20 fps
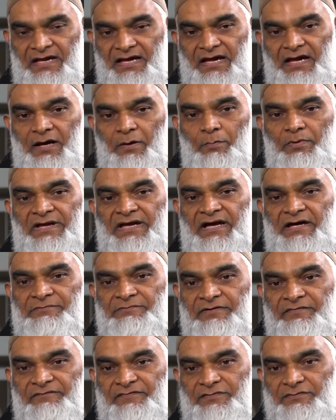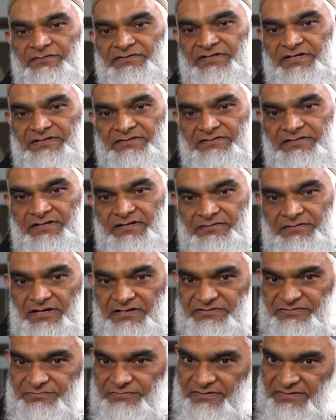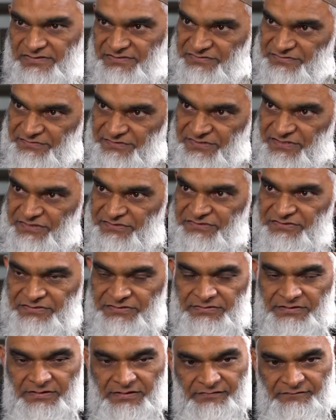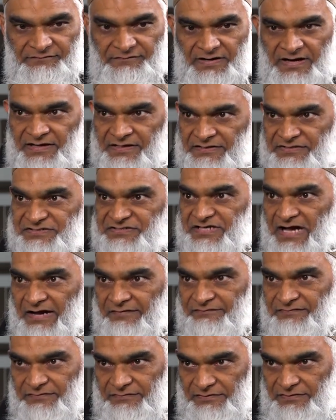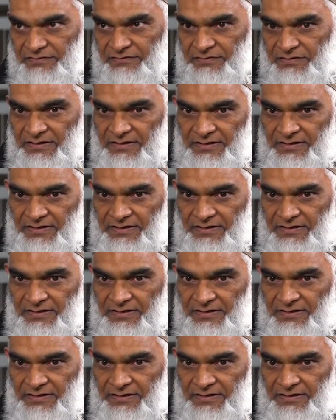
uh, we had reviewed it, the doctoral dissertation of Ryan Schaffner